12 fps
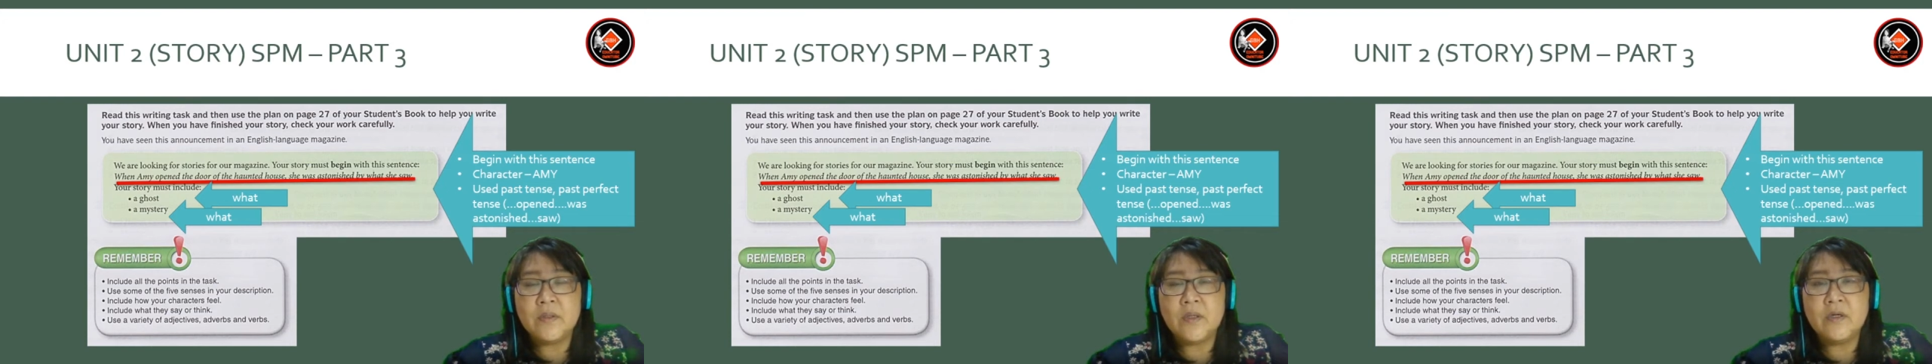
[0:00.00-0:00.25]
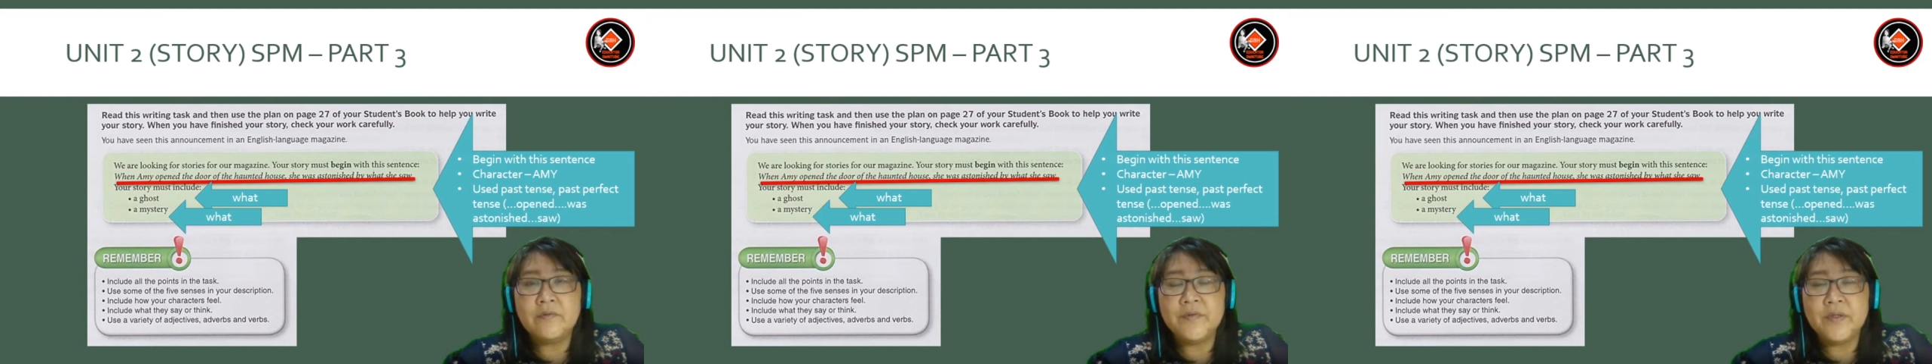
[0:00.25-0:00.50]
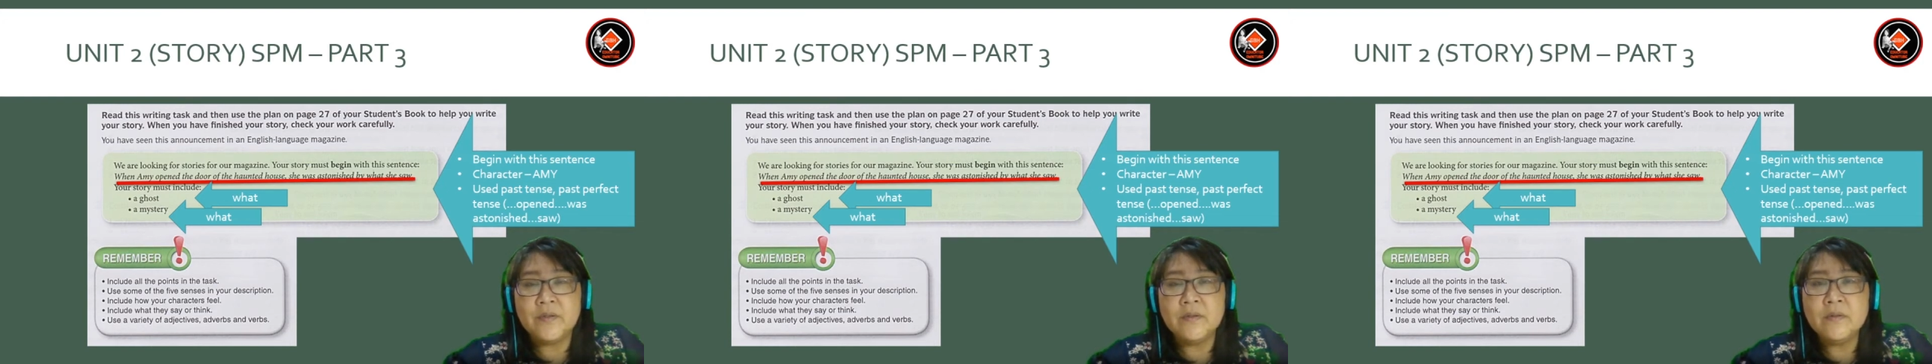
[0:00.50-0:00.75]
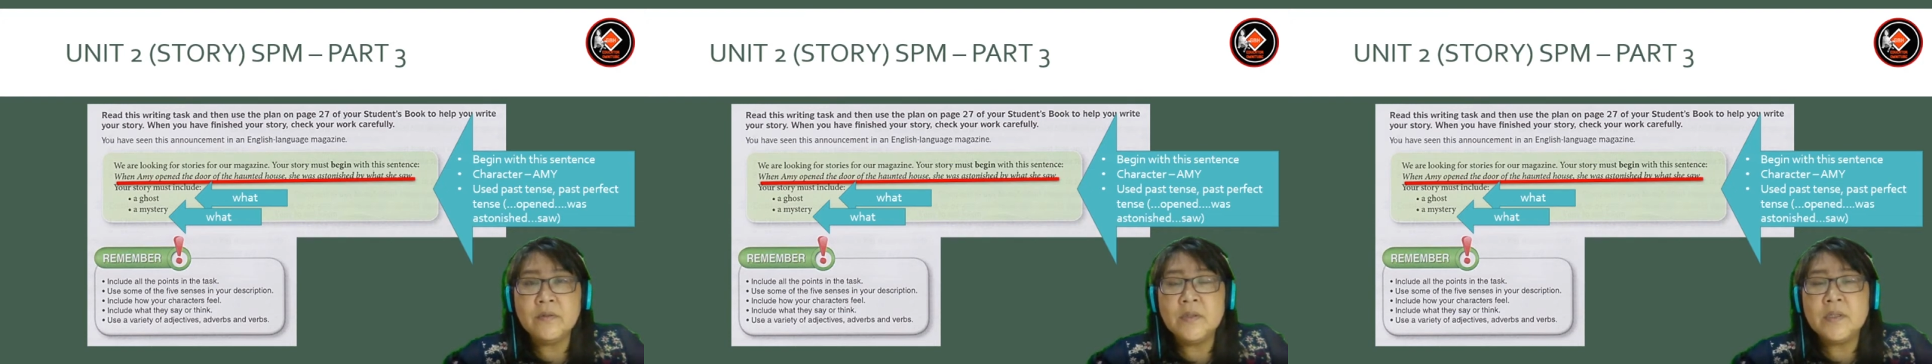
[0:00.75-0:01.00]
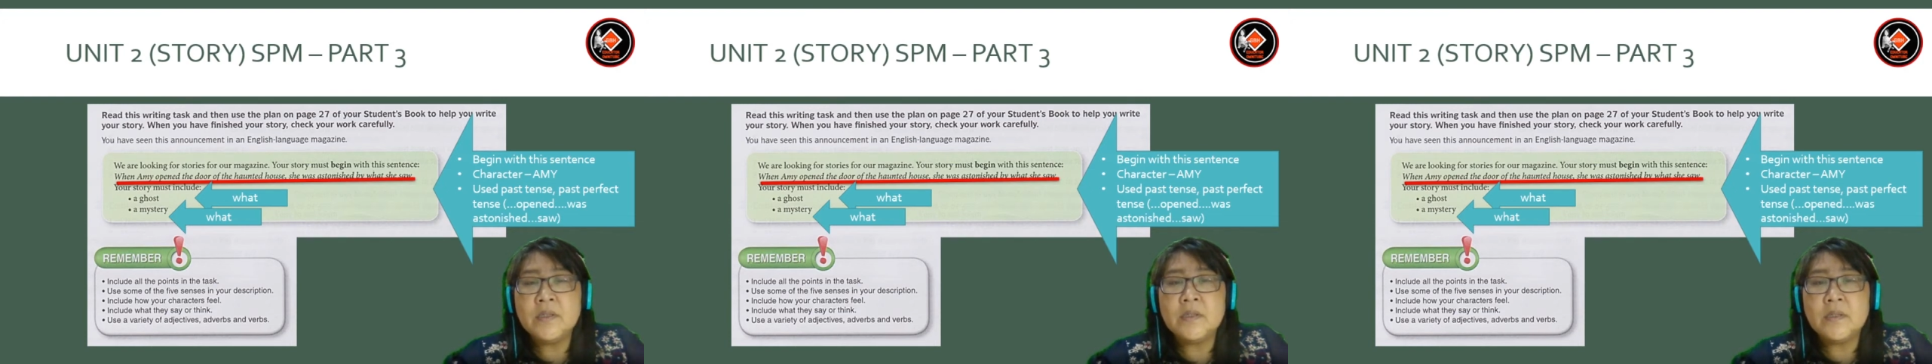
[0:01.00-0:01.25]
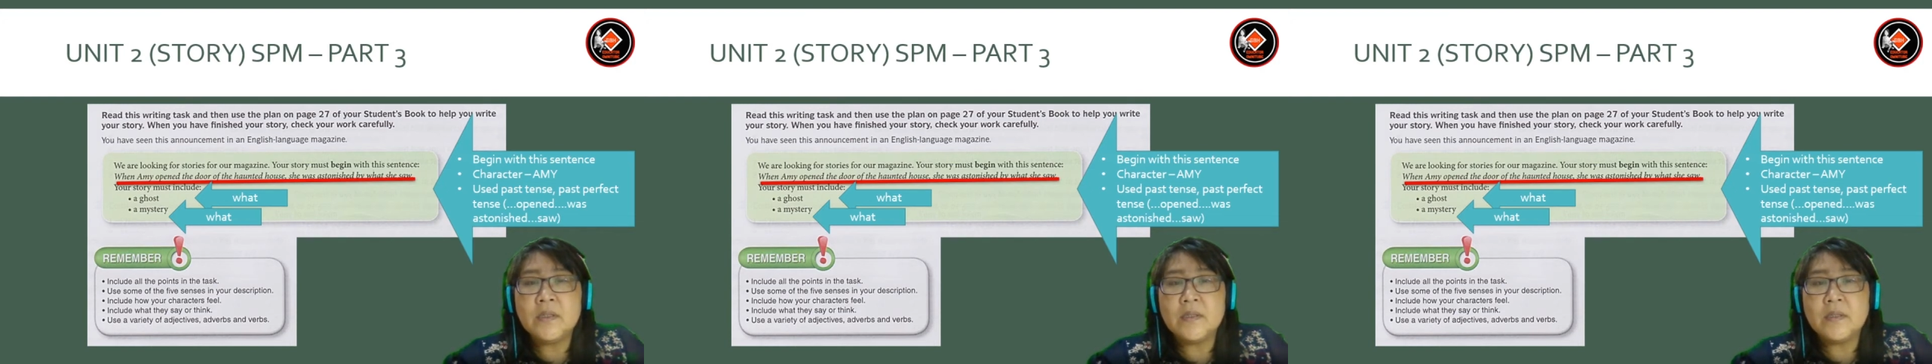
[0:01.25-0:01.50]
of your
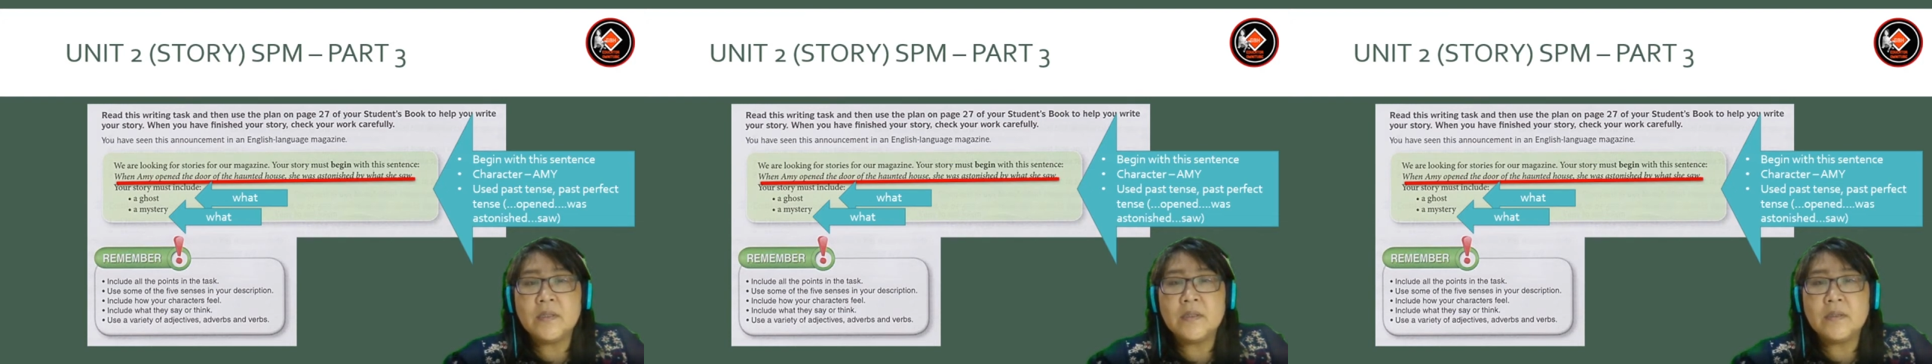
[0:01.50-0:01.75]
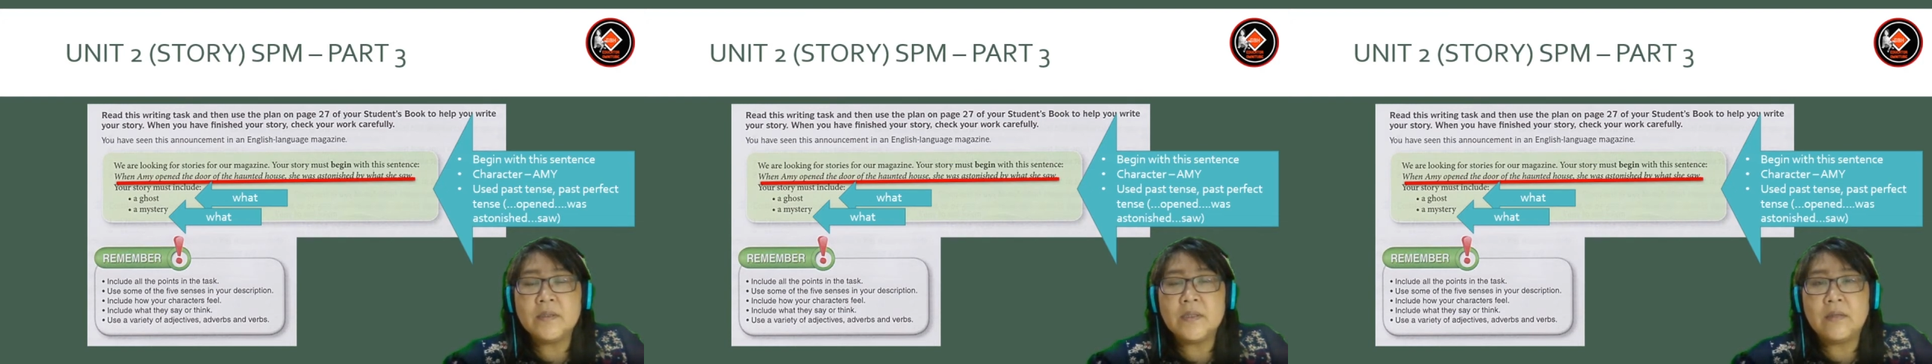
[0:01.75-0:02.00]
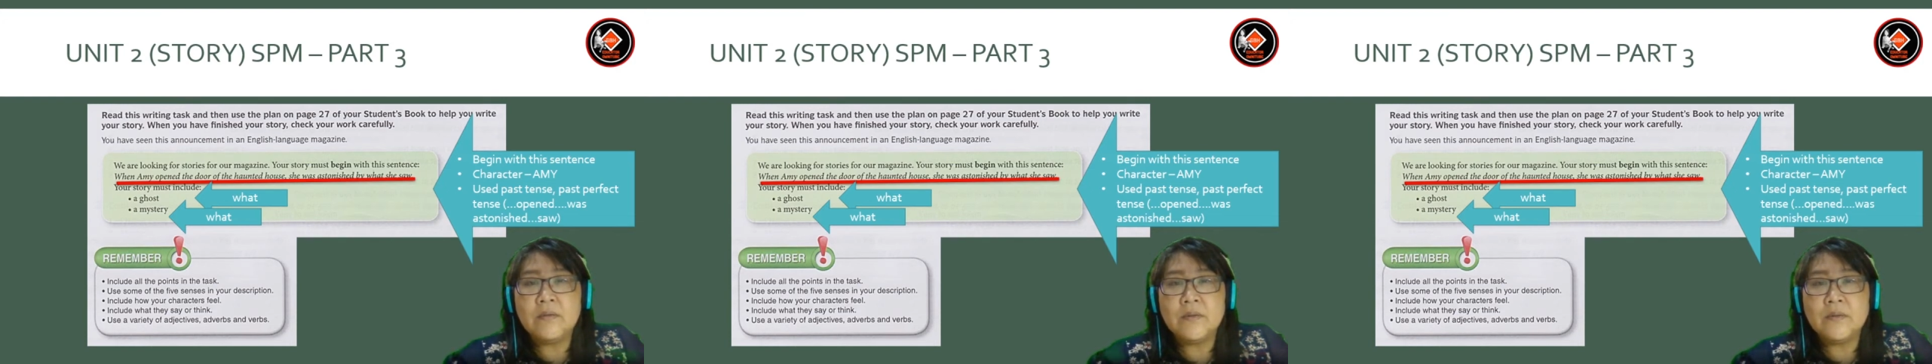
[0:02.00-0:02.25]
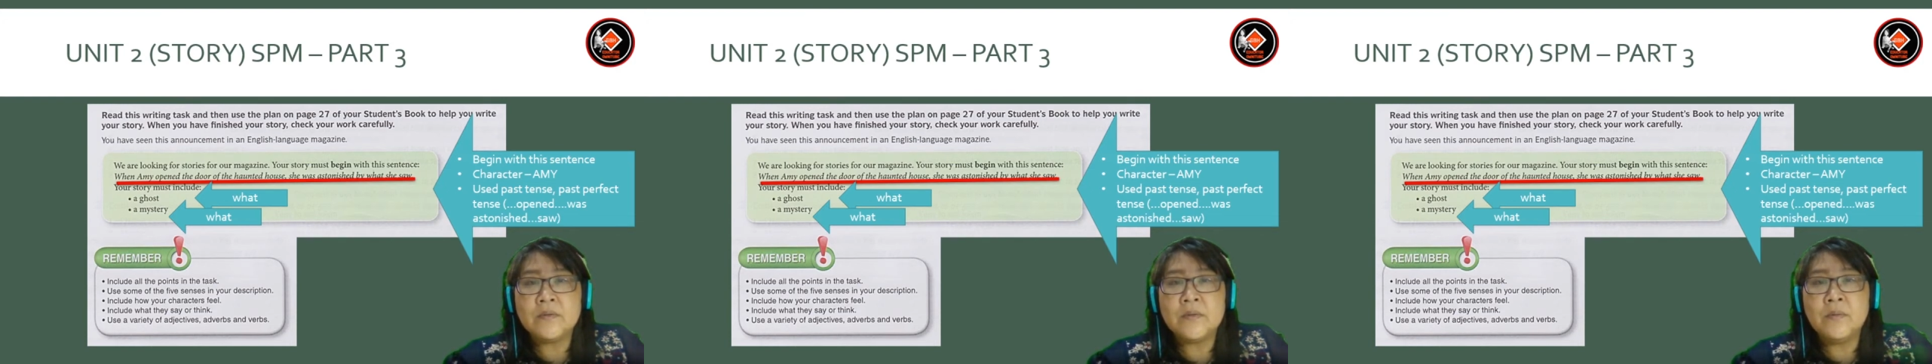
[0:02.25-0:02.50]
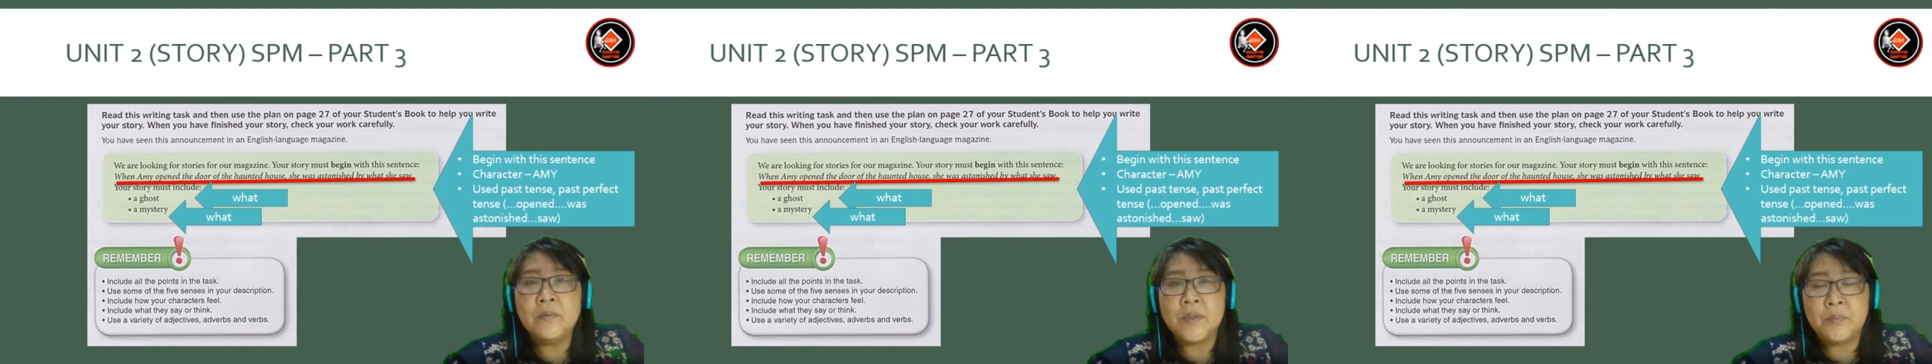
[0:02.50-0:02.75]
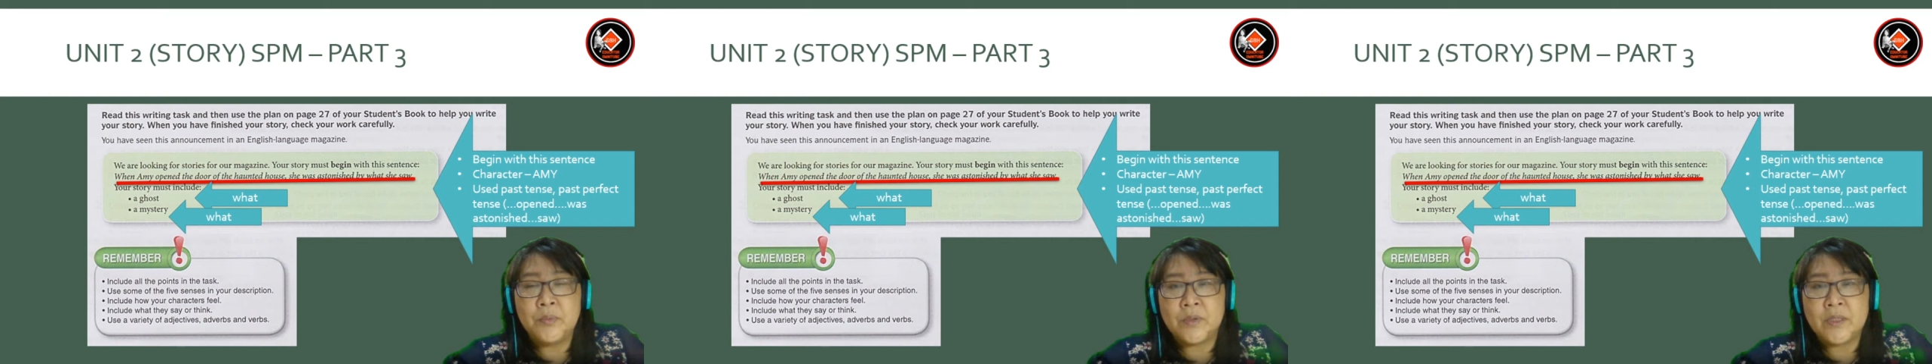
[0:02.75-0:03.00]
download
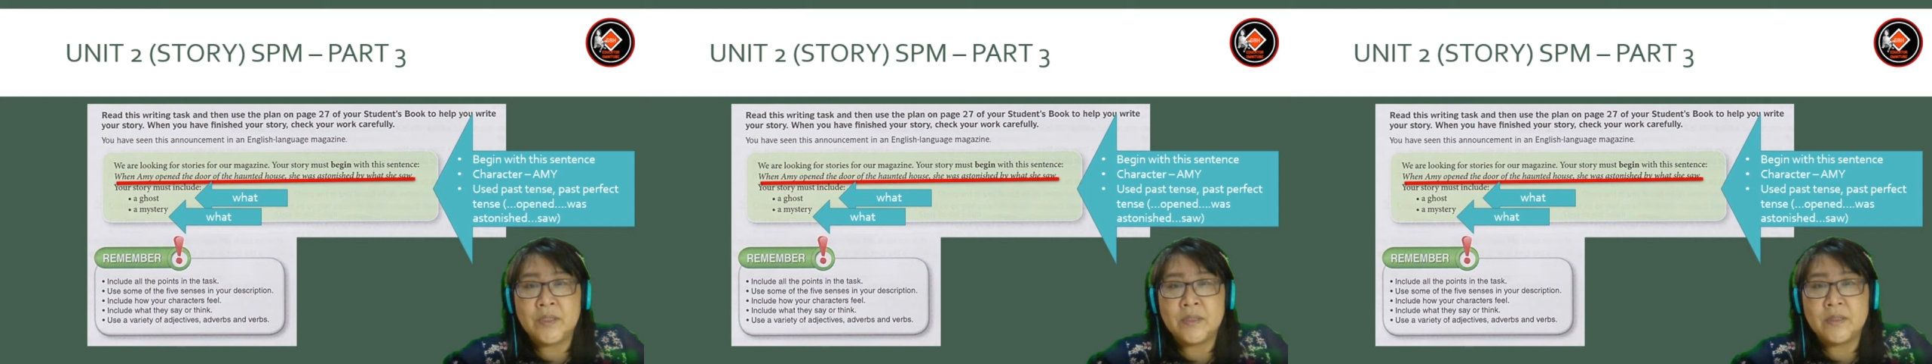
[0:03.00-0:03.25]
workbook.